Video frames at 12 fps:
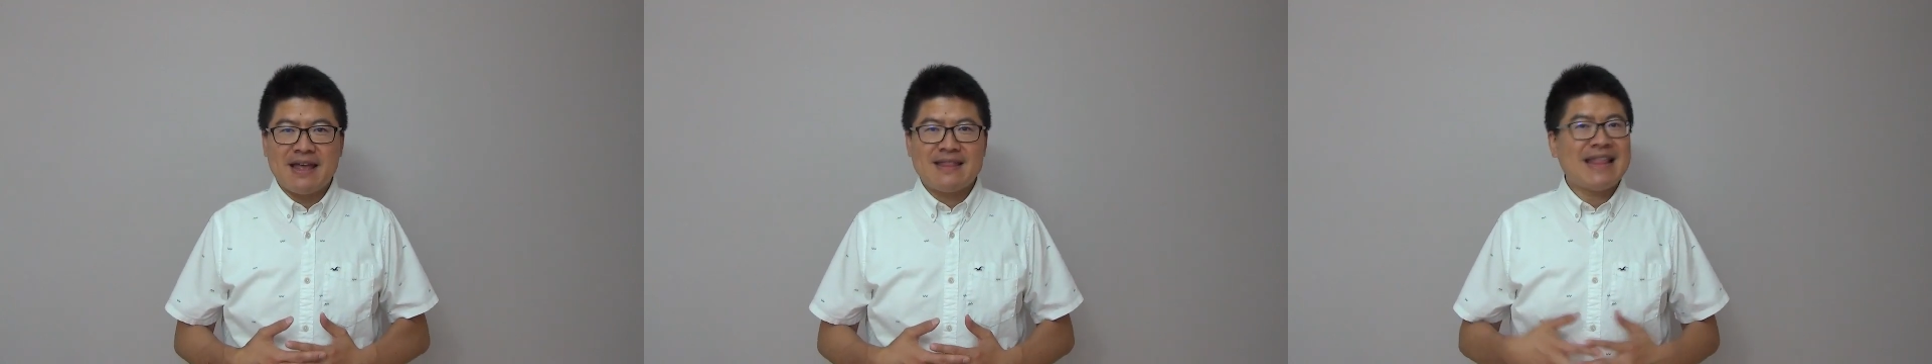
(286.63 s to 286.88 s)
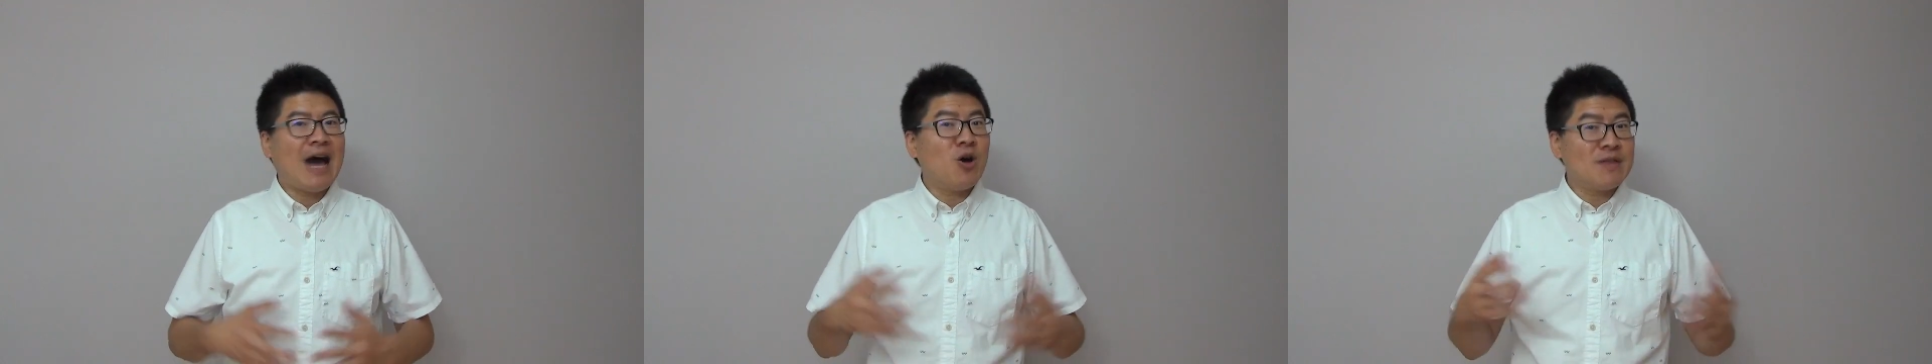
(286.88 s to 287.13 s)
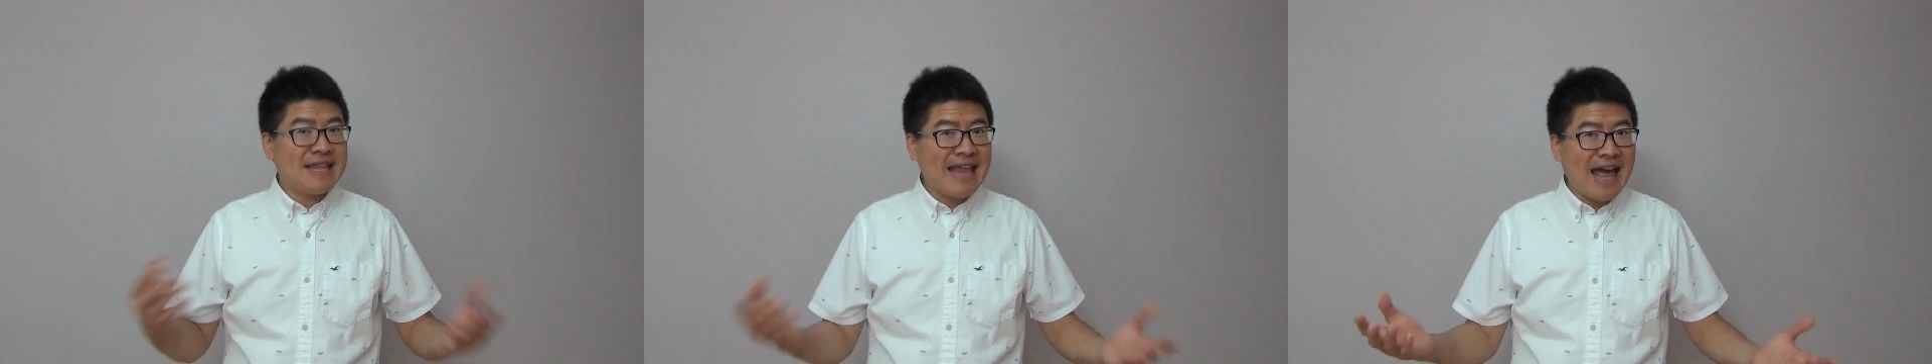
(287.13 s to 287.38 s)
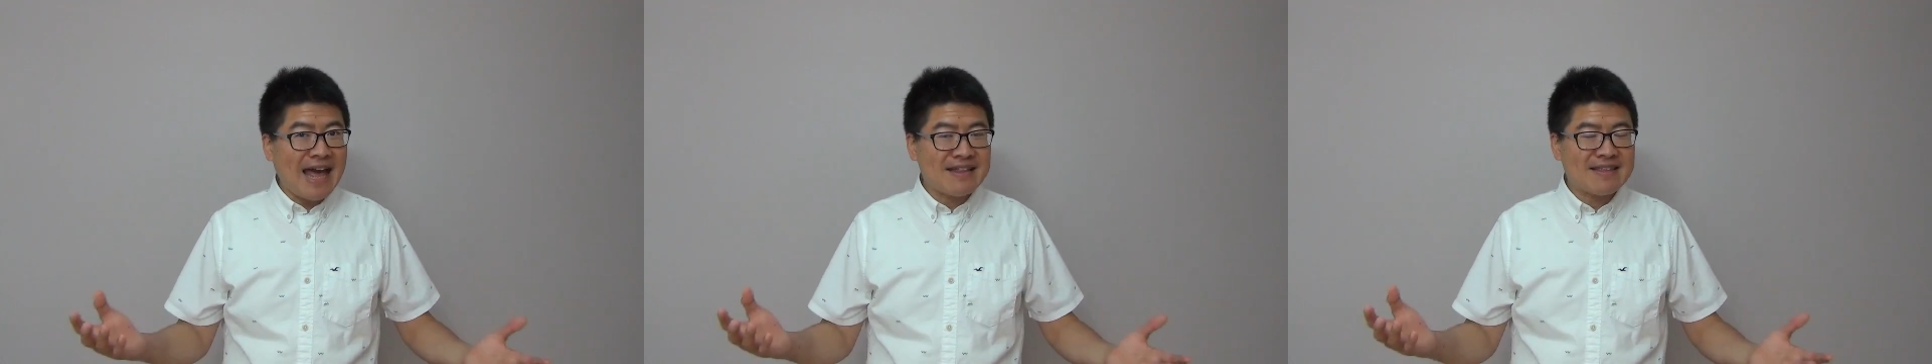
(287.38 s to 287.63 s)
Not only
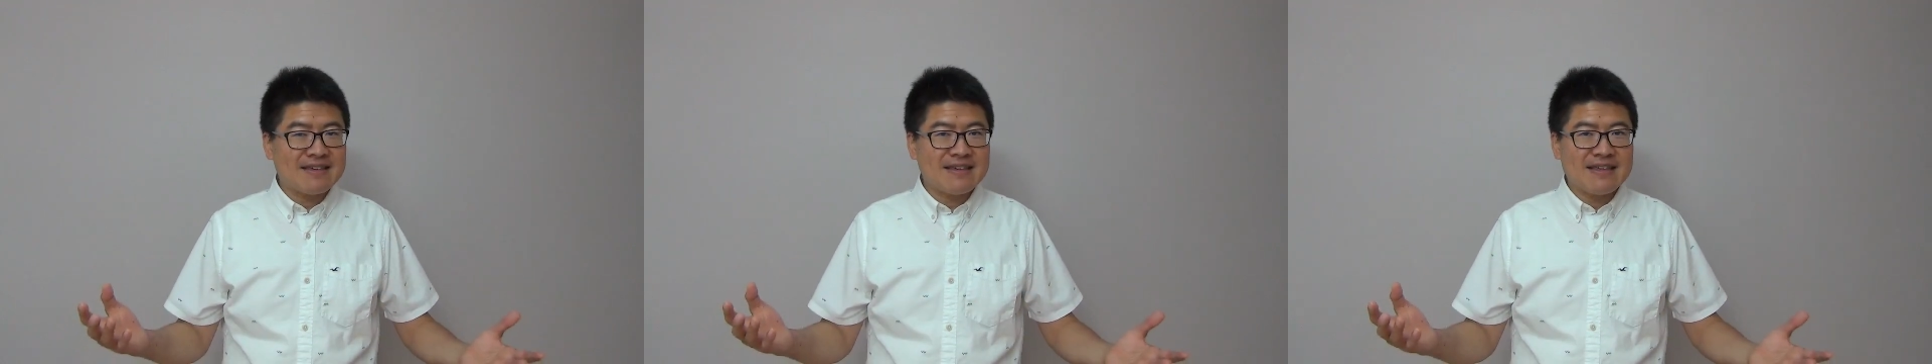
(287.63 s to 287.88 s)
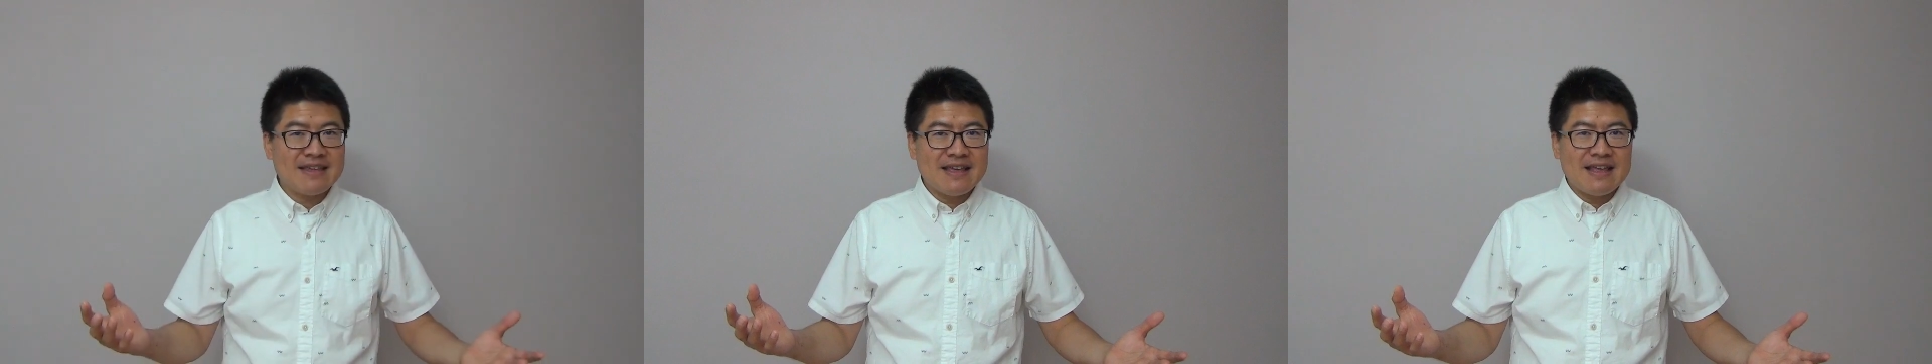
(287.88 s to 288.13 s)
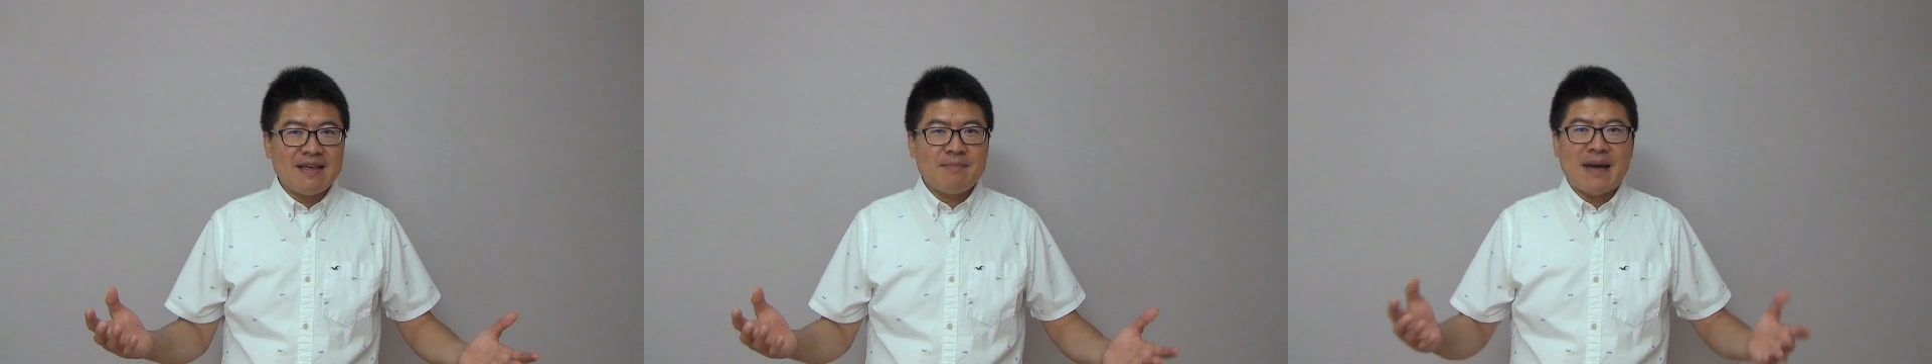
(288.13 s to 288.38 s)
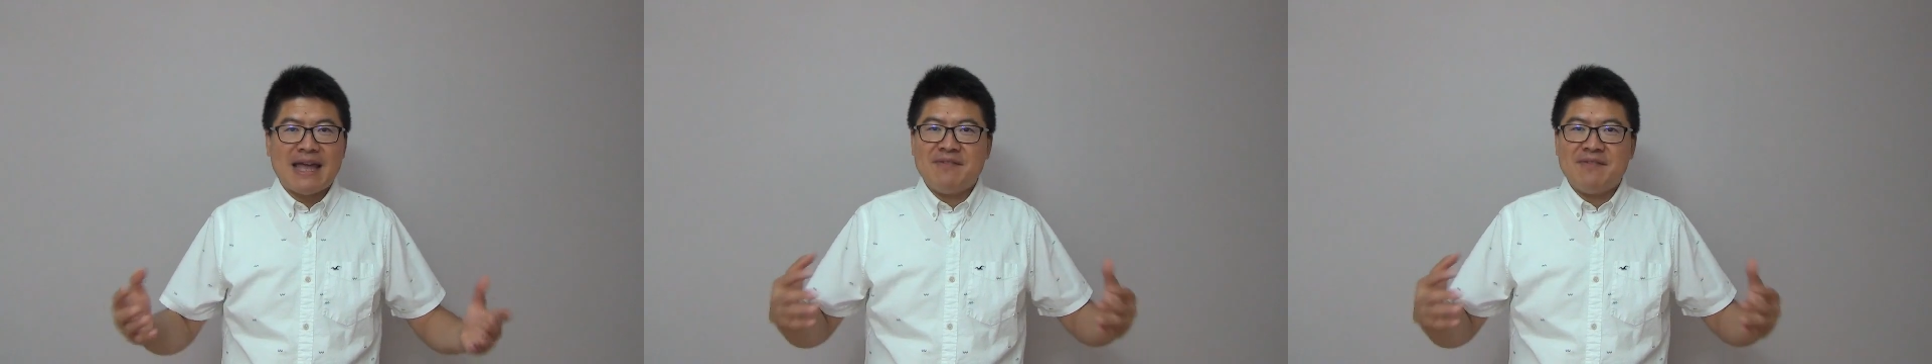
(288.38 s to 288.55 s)
that, by